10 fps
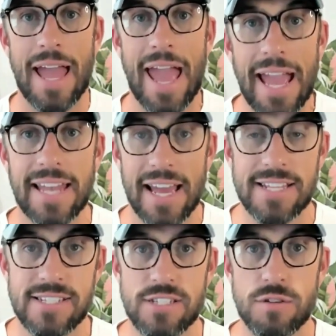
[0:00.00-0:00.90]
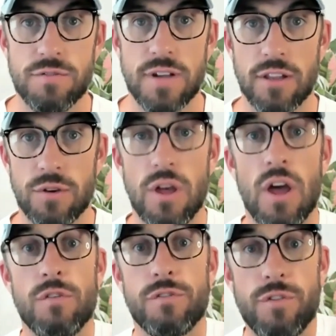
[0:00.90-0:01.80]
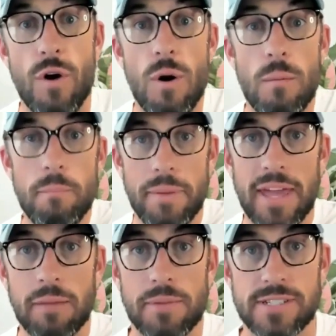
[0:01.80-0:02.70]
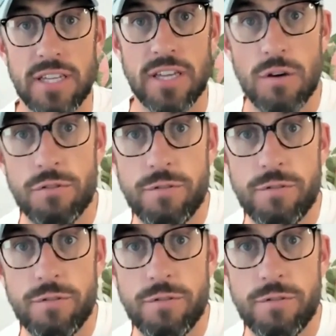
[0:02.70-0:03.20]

and our sense of value from being busy,